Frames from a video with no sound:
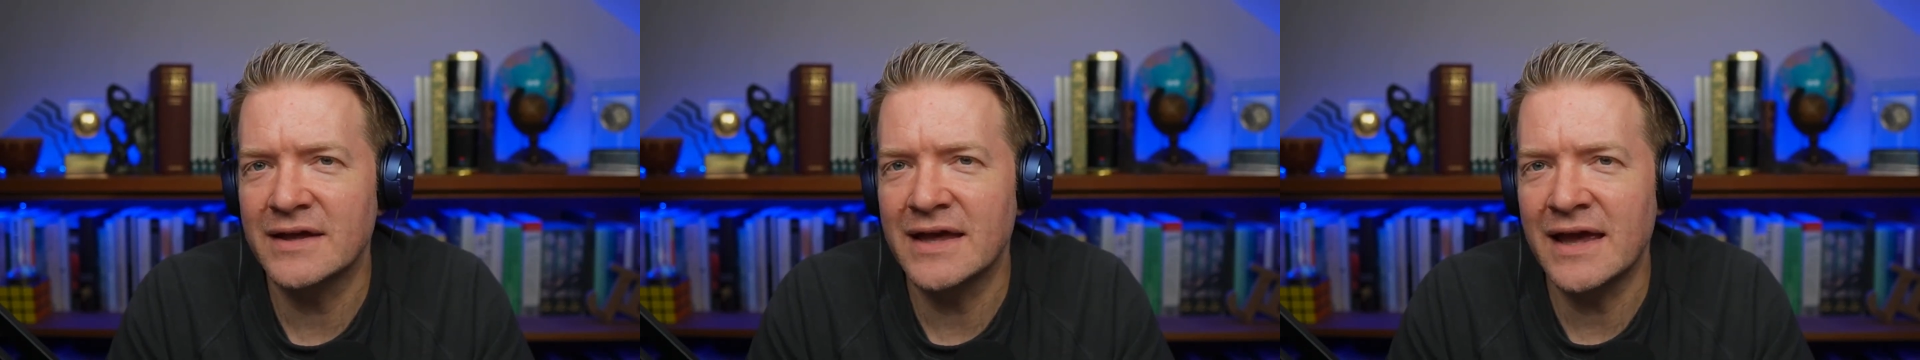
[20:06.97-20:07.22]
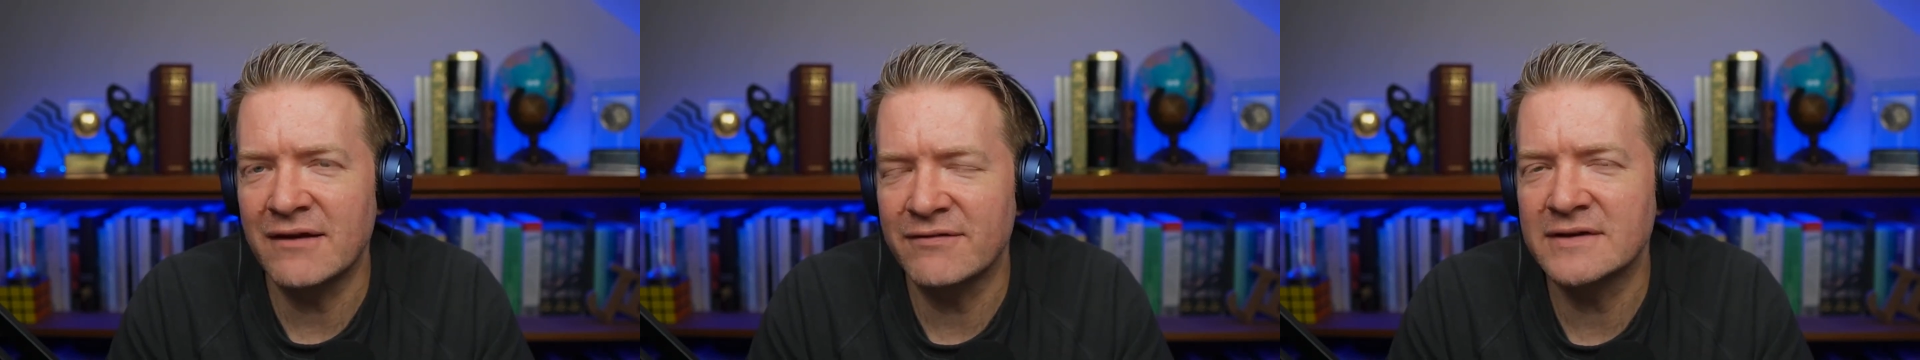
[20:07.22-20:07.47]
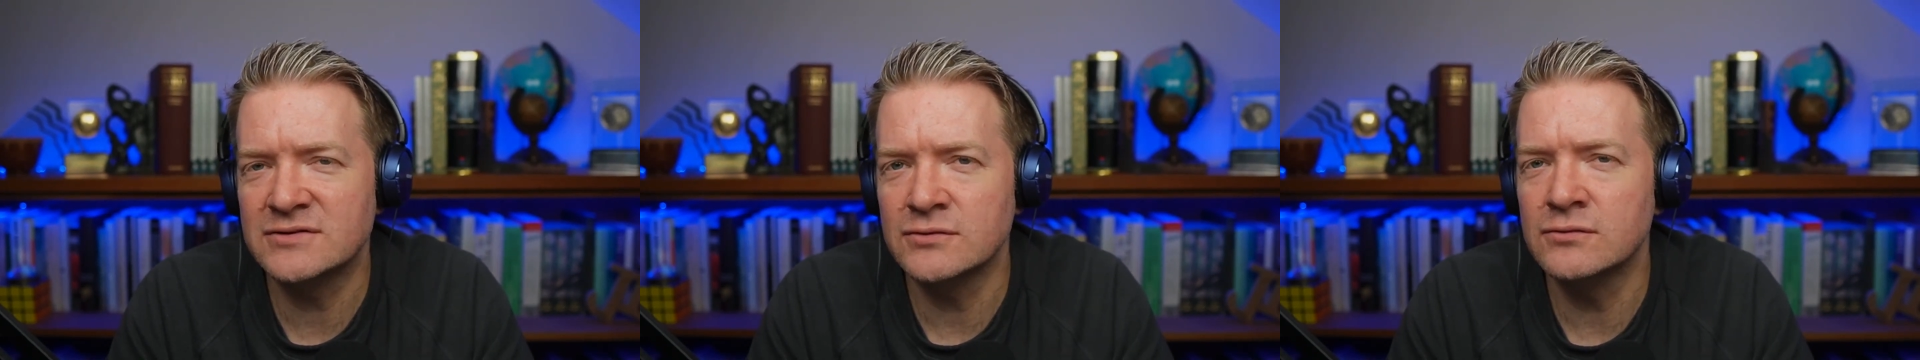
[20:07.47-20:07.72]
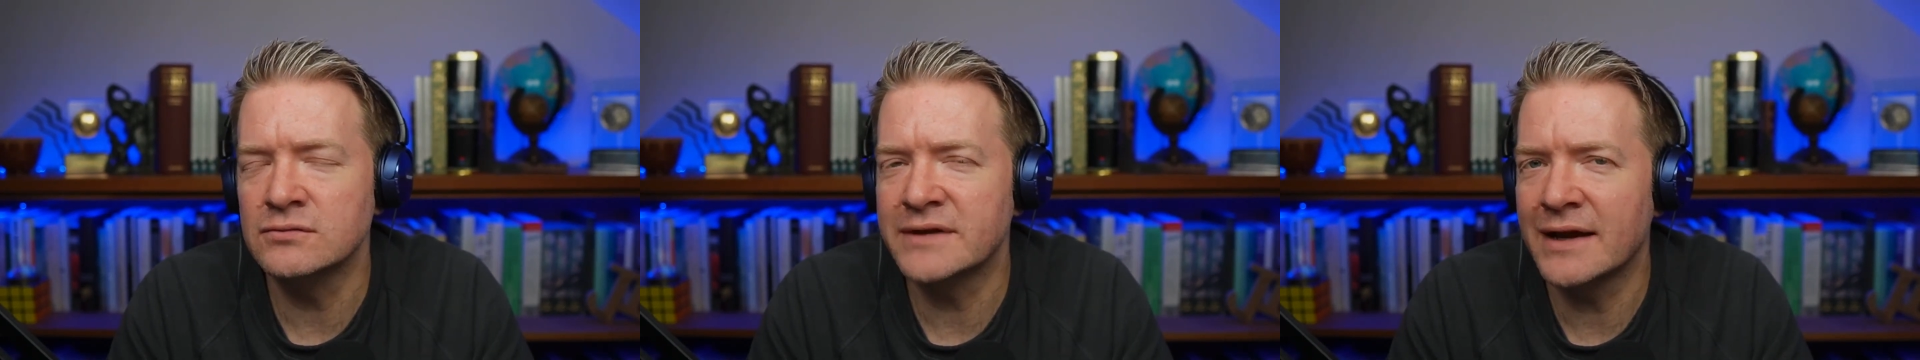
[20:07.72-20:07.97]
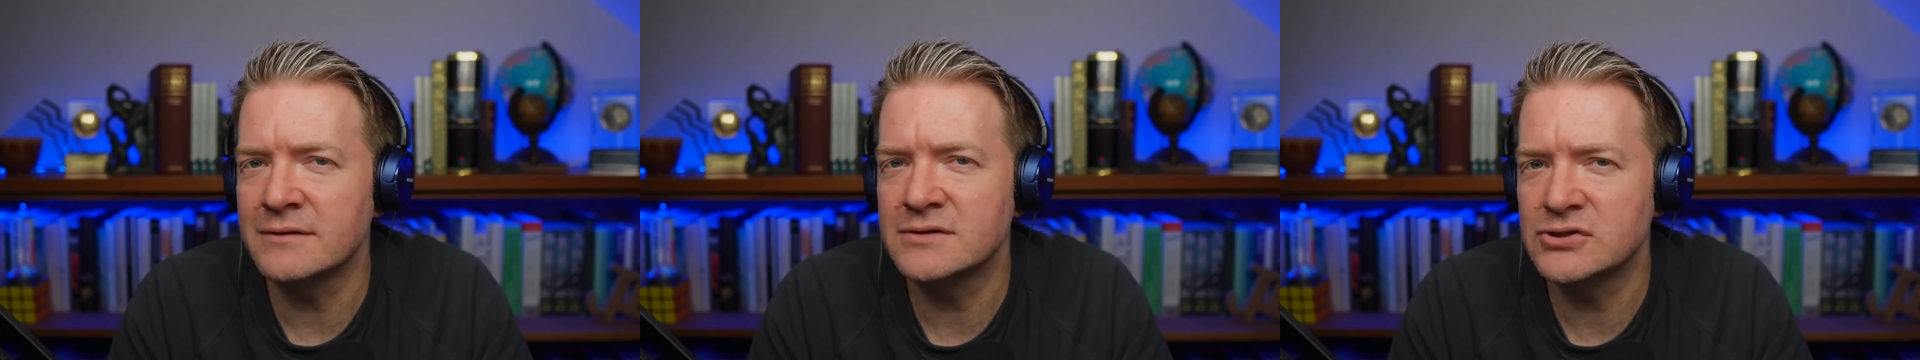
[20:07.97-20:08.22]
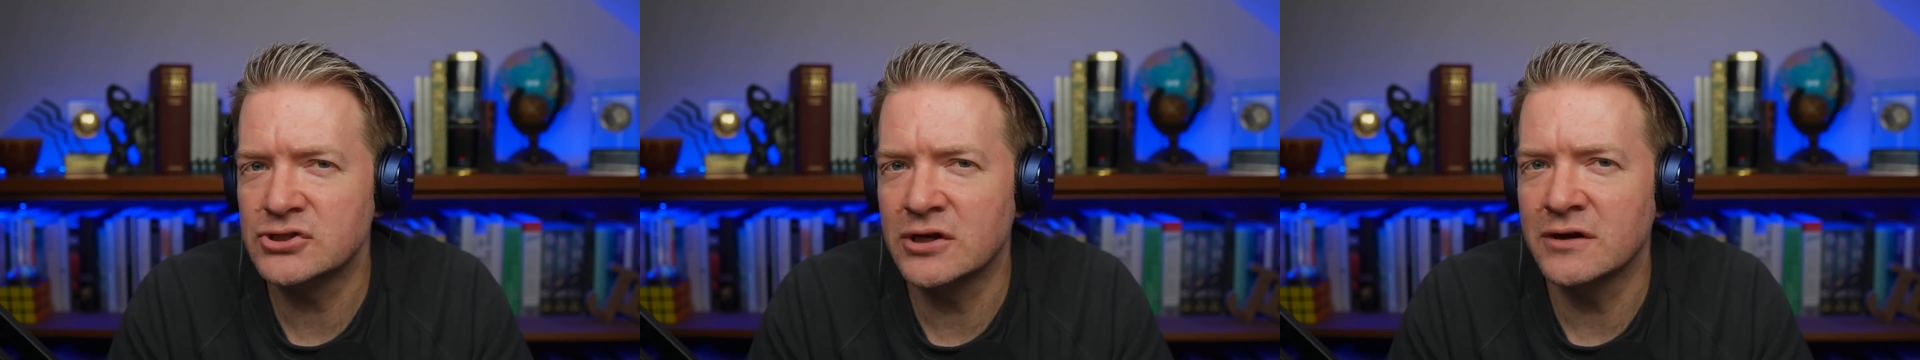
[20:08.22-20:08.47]
it's all down to
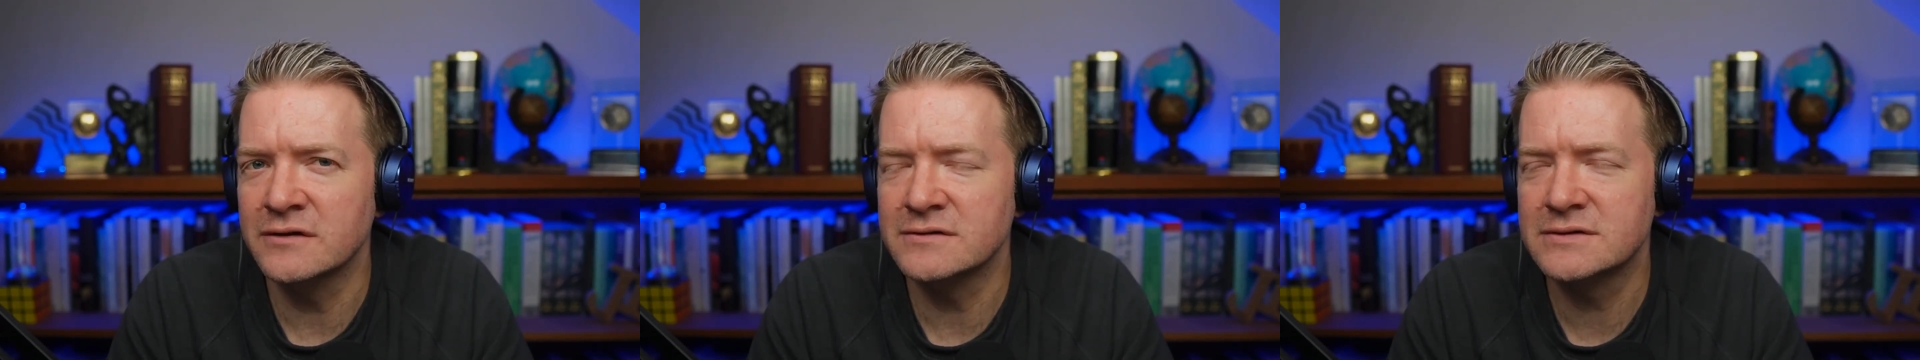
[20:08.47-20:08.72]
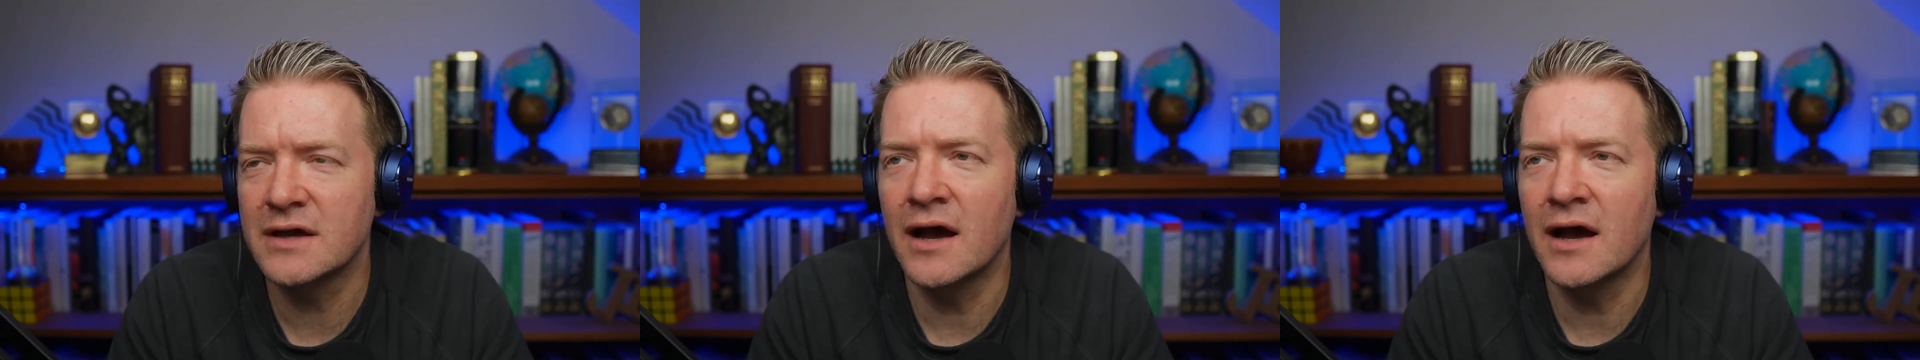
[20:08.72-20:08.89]
chance.